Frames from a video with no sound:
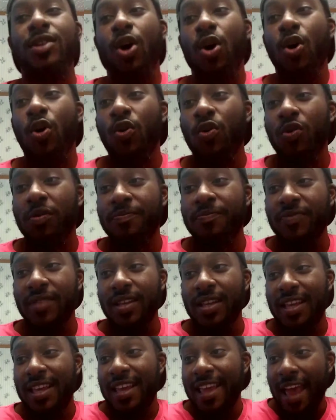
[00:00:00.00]
So
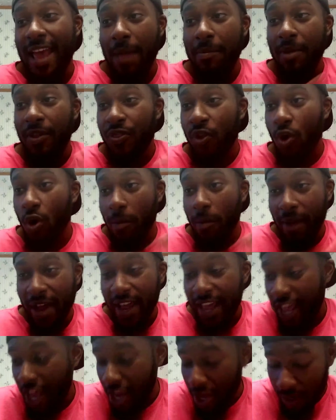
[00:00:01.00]
he had me throwing
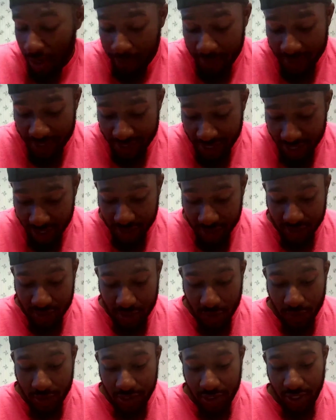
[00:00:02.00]
my head up and
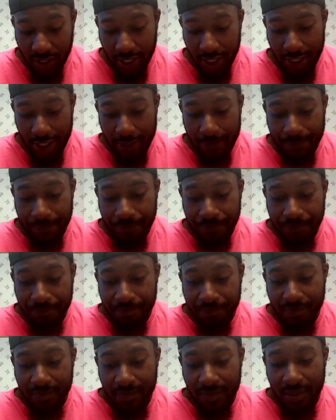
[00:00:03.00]
down. So it's like
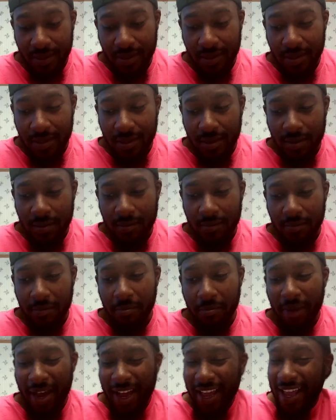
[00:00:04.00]

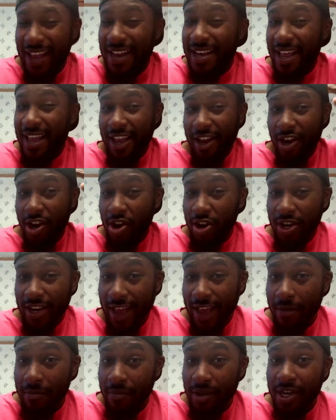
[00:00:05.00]
my head didn't
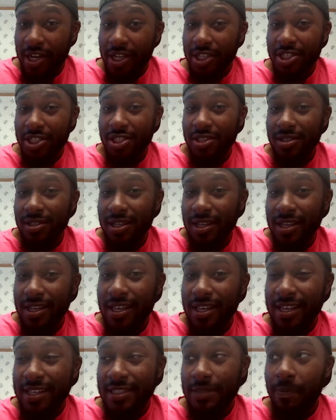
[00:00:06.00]
hurt that much.
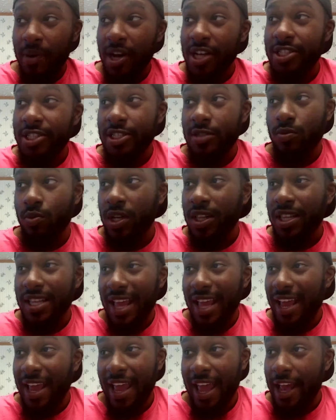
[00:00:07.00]
His punches
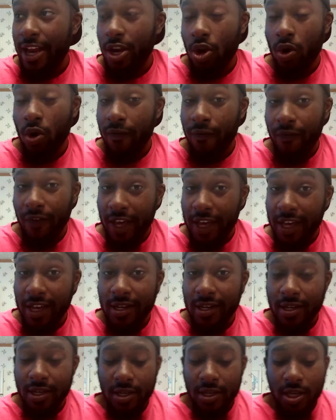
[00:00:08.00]
really ain't had no
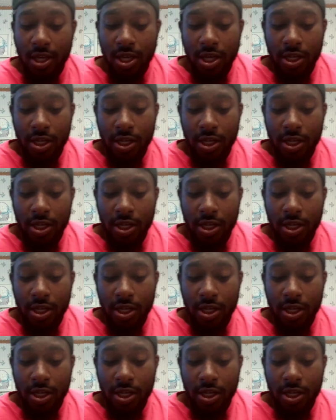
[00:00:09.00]
effect.